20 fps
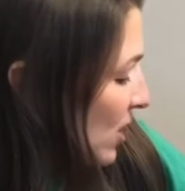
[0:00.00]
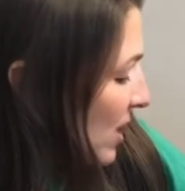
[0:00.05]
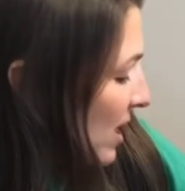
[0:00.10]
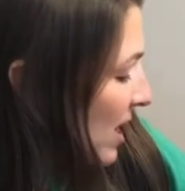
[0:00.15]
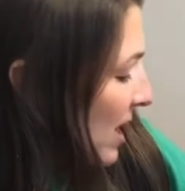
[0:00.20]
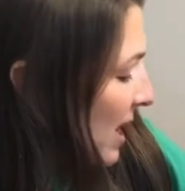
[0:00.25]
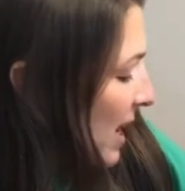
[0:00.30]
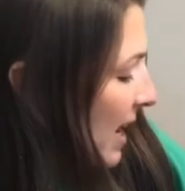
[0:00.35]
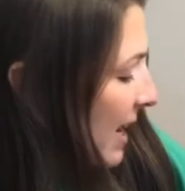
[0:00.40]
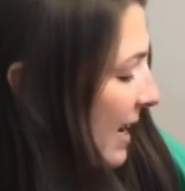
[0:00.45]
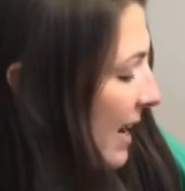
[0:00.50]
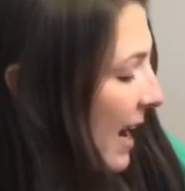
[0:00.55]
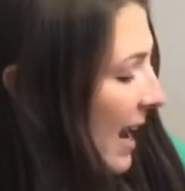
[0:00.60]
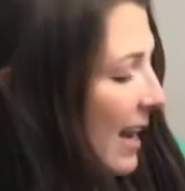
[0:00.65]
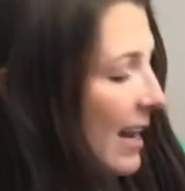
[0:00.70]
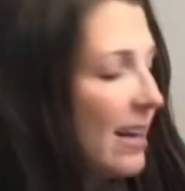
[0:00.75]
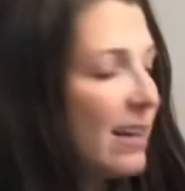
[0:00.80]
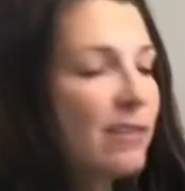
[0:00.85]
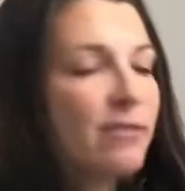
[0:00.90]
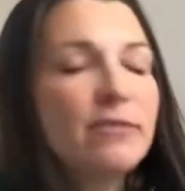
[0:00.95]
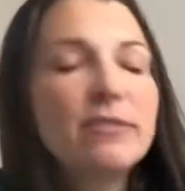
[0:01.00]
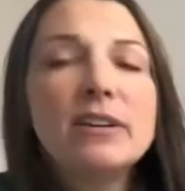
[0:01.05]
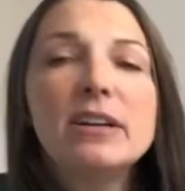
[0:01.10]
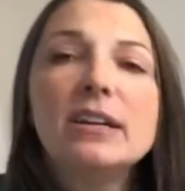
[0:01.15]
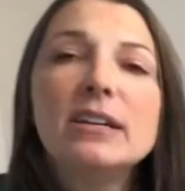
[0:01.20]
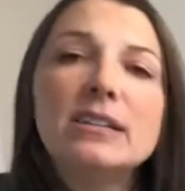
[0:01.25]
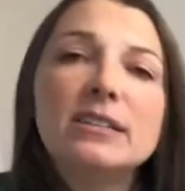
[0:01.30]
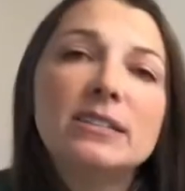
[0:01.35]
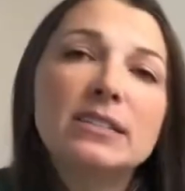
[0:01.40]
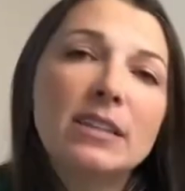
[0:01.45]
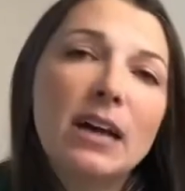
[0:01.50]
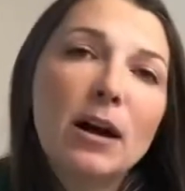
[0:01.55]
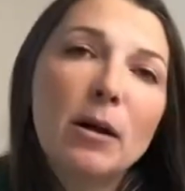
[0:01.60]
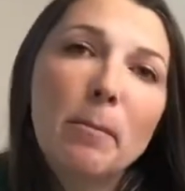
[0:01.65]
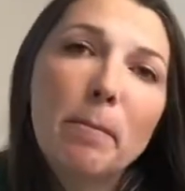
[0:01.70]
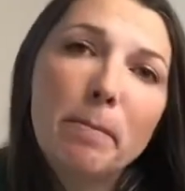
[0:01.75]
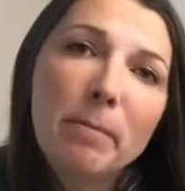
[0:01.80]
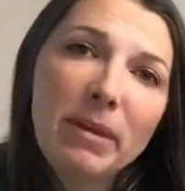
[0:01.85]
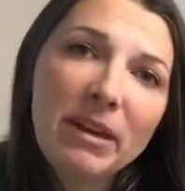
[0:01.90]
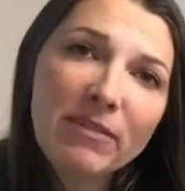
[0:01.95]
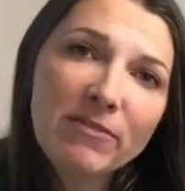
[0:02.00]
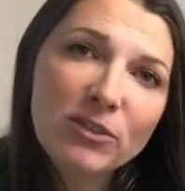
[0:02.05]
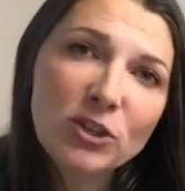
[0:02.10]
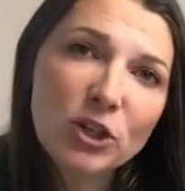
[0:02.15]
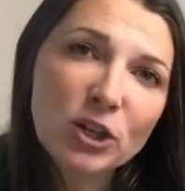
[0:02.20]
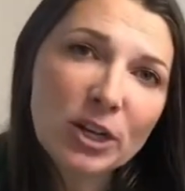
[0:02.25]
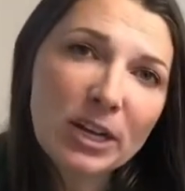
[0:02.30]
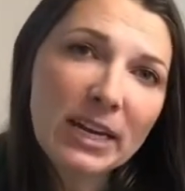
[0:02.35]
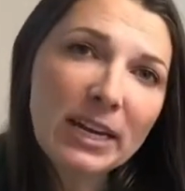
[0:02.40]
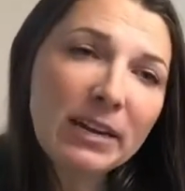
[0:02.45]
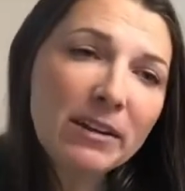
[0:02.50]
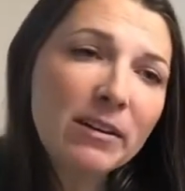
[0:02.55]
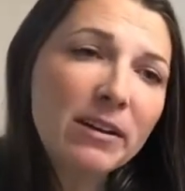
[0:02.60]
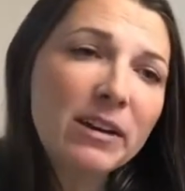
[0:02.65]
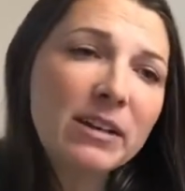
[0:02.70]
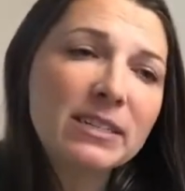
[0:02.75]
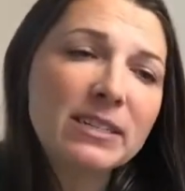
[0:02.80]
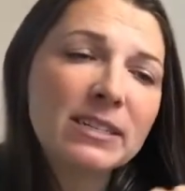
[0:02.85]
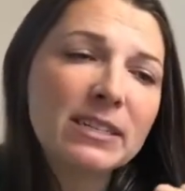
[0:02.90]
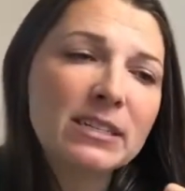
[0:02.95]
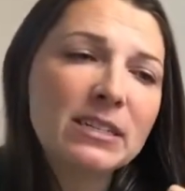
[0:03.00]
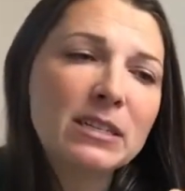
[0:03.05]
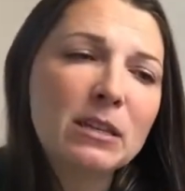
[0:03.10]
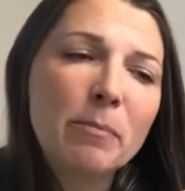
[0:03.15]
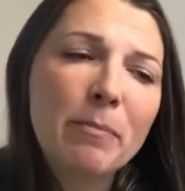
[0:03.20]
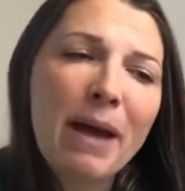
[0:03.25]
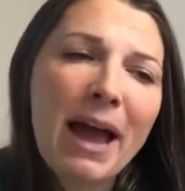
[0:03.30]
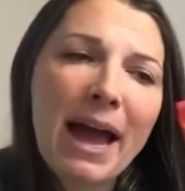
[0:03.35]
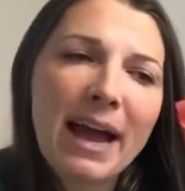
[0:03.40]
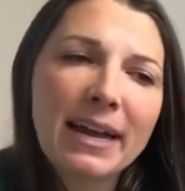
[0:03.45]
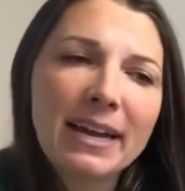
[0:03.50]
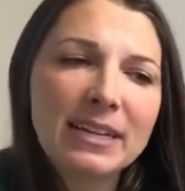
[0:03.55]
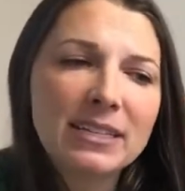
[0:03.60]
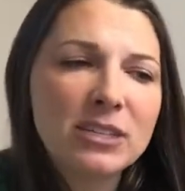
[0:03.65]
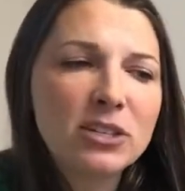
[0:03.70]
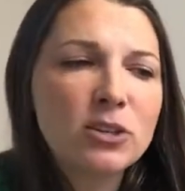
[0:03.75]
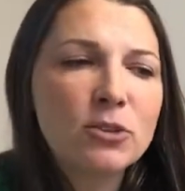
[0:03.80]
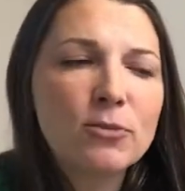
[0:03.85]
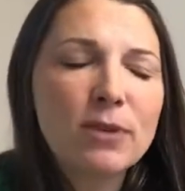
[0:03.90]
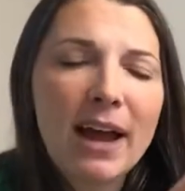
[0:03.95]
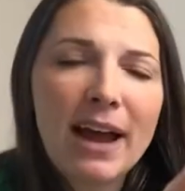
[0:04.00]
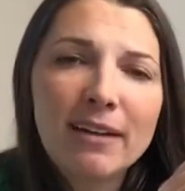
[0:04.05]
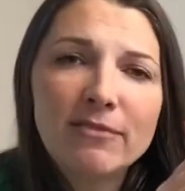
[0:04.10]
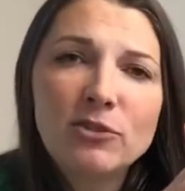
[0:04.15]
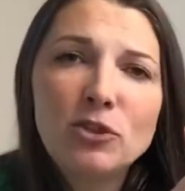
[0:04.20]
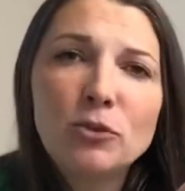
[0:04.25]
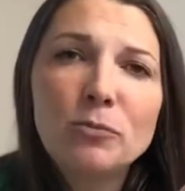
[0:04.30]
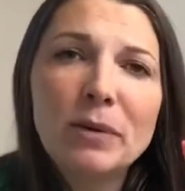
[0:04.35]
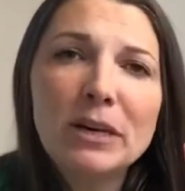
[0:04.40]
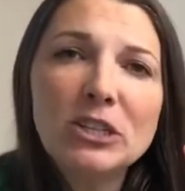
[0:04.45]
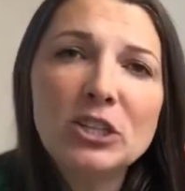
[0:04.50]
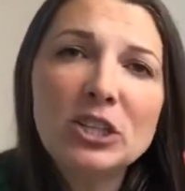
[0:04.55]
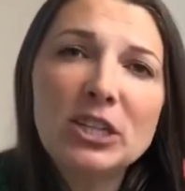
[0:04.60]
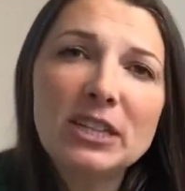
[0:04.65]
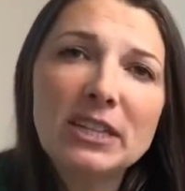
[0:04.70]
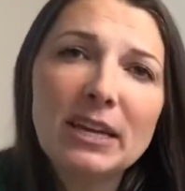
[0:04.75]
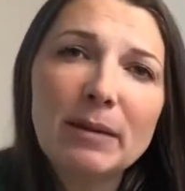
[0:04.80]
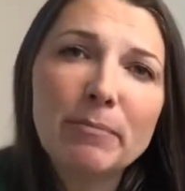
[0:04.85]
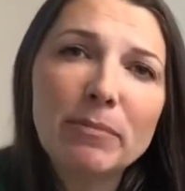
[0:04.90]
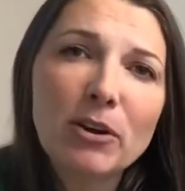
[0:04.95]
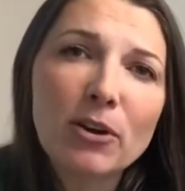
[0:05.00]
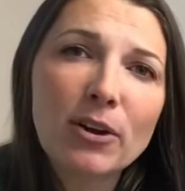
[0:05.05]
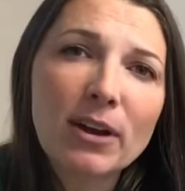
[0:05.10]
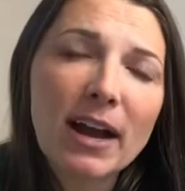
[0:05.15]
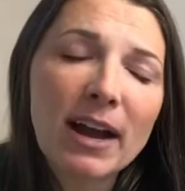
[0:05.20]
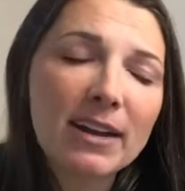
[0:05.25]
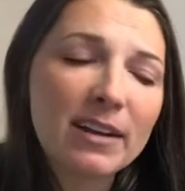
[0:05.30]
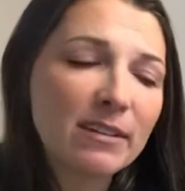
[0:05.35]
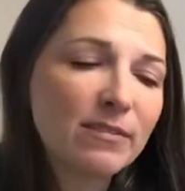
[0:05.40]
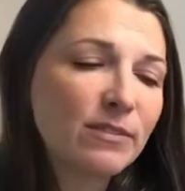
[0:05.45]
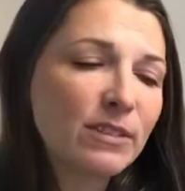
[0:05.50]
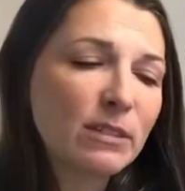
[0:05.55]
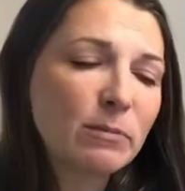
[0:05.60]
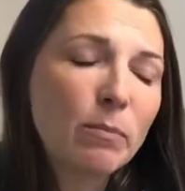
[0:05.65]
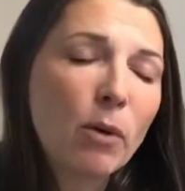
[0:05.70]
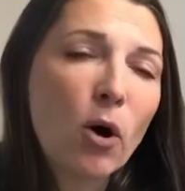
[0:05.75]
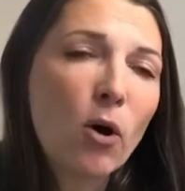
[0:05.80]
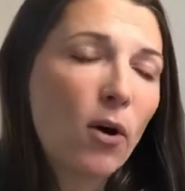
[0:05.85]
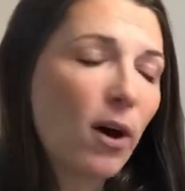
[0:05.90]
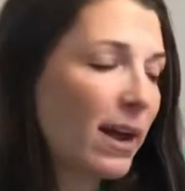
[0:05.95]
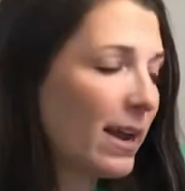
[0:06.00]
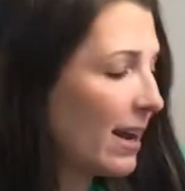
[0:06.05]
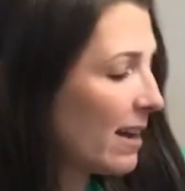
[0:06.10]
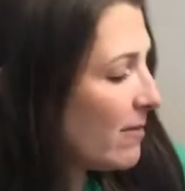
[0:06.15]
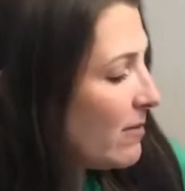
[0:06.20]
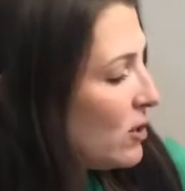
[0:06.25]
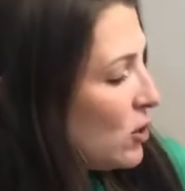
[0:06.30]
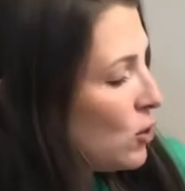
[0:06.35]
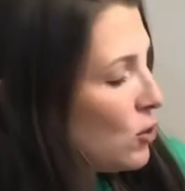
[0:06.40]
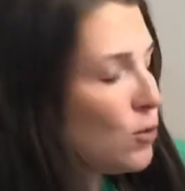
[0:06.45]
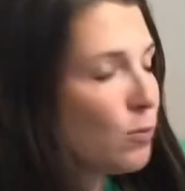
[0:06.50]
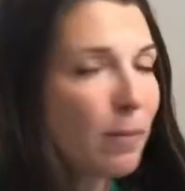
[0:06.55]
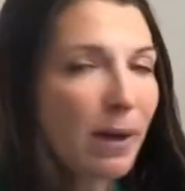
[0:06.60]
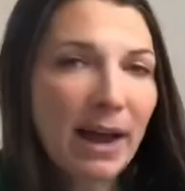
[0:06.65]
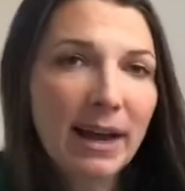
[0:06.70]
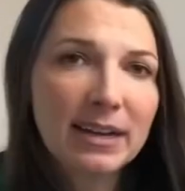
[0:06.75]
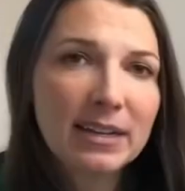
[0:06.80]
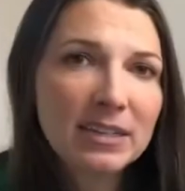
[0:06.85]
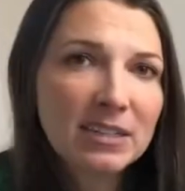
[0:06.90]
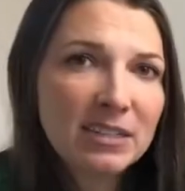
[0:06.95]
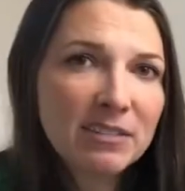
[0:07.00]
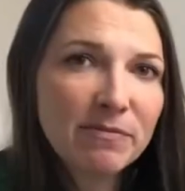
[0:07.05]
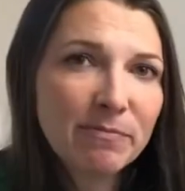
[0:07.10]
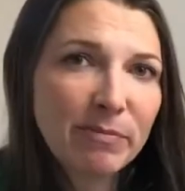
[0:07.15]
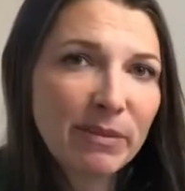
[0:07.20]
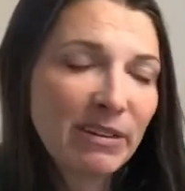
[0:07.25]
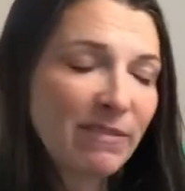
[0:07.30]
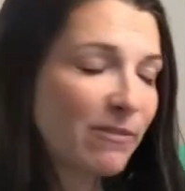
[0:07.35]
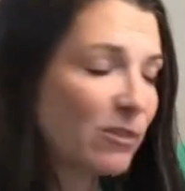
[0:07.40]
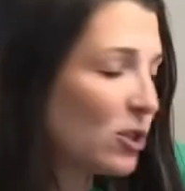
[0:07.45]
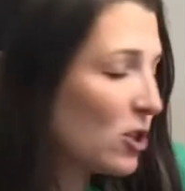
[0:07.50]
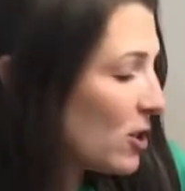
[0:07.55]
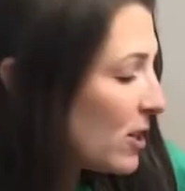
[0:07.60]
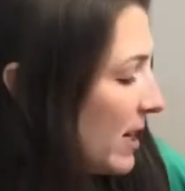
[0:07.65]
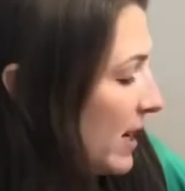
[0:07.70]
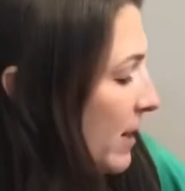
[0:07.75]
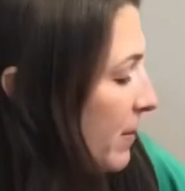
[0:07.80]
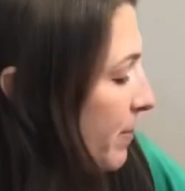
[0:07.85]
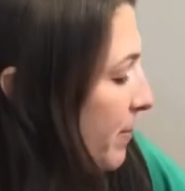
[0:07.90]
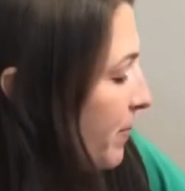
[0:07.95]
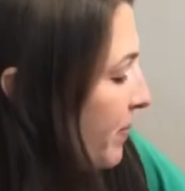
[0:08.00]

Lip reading: I have some beef jerky. Since the packets don't have too much in them, they're kind of small, I have 2 packets of beef jerky.